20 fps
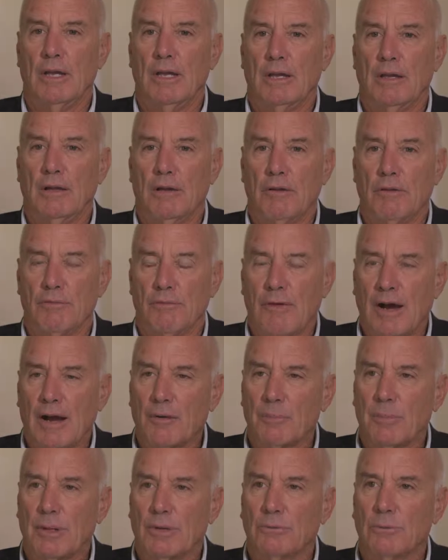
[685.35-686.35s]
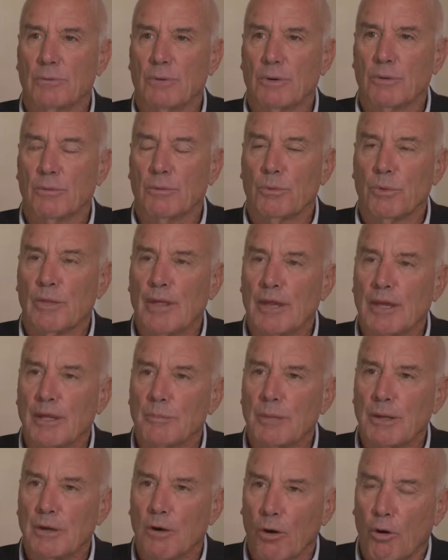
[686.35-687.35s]
in an environment where they
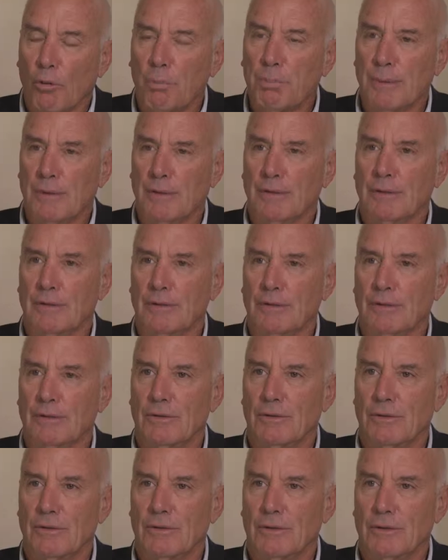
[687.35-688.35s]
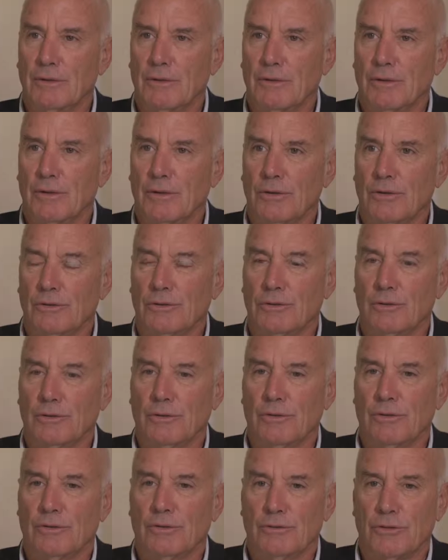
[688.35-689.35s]
can be open
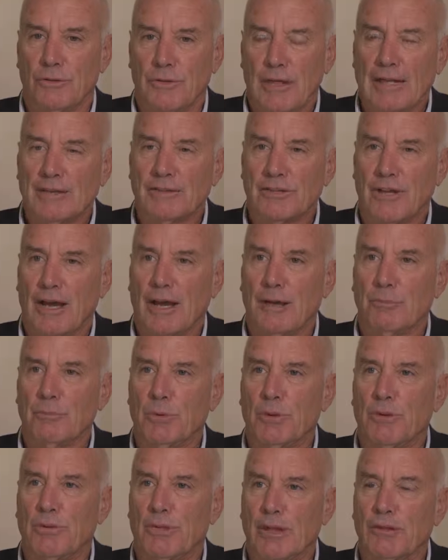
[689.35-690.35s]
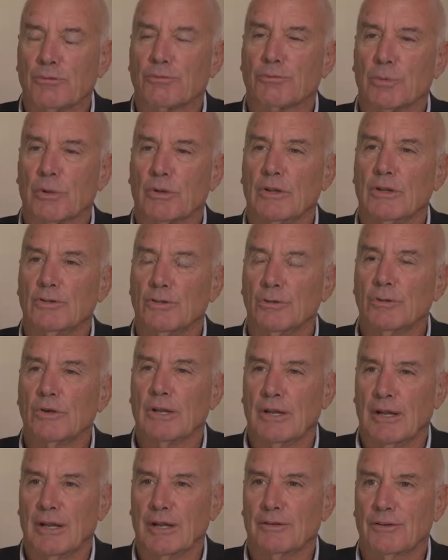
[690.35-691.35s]
to that time when things really do
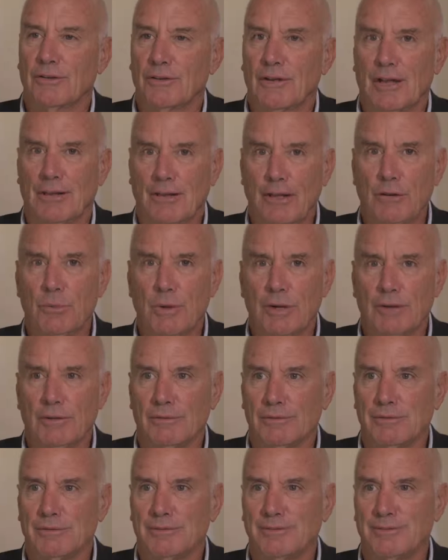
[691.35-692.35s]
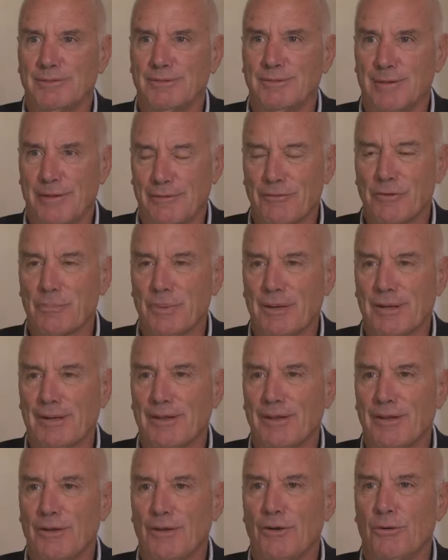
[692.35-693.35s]
connect. And they will, with
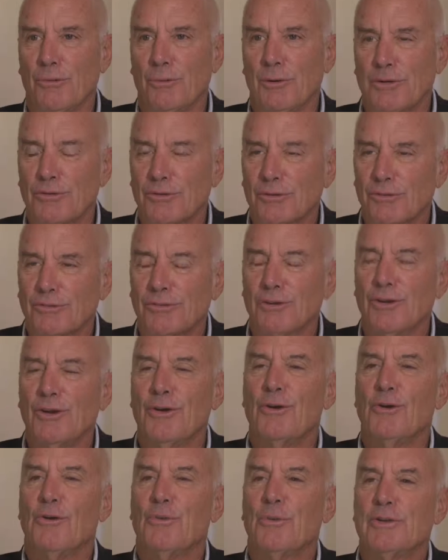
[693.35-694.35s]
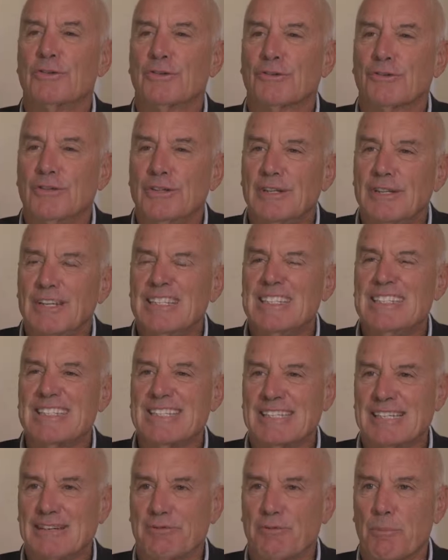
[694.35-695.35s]
everybody. We just need
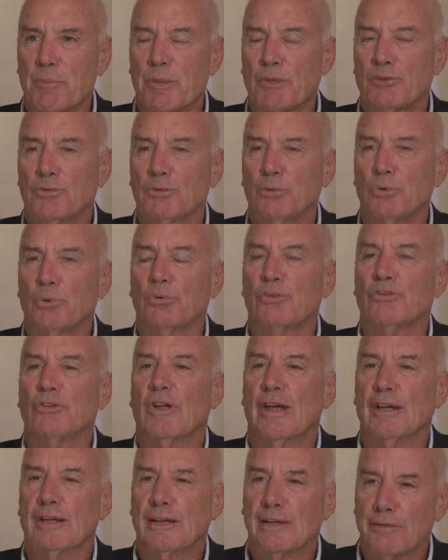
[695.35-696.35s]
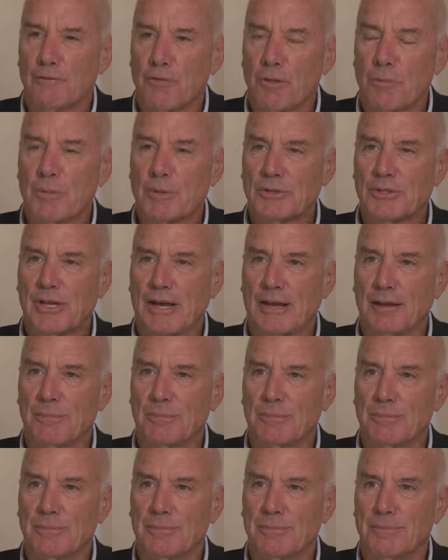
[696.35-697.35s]
to give them the tools and give them the
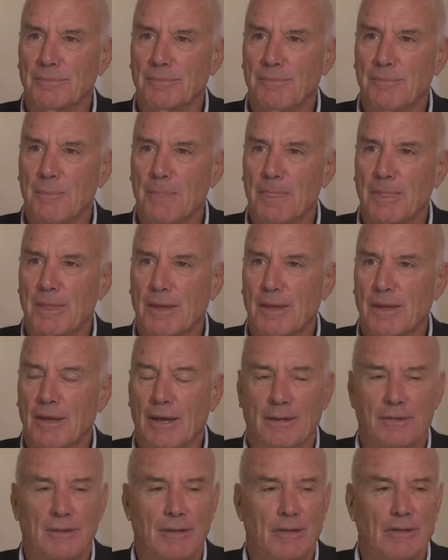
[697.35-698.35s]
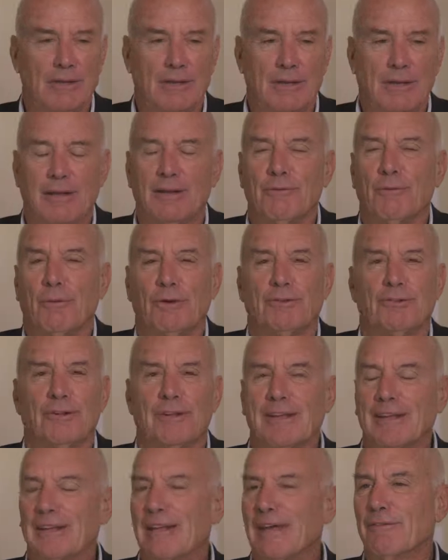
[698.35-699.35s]
time. And then, once
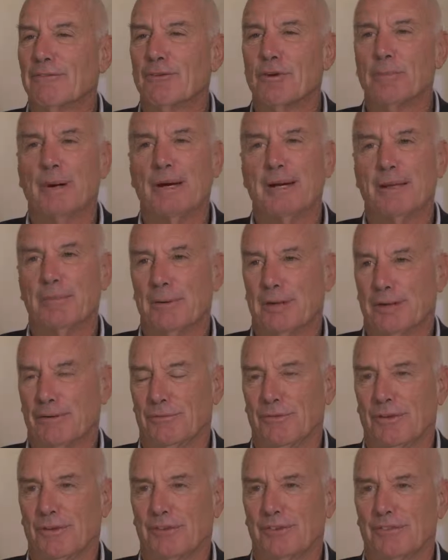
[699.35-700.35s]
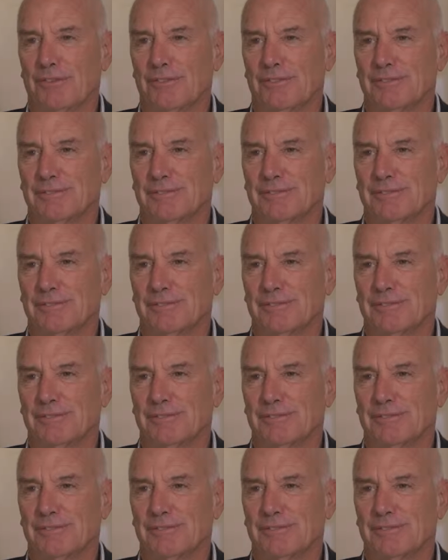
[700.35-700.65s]
again, everybody benefits.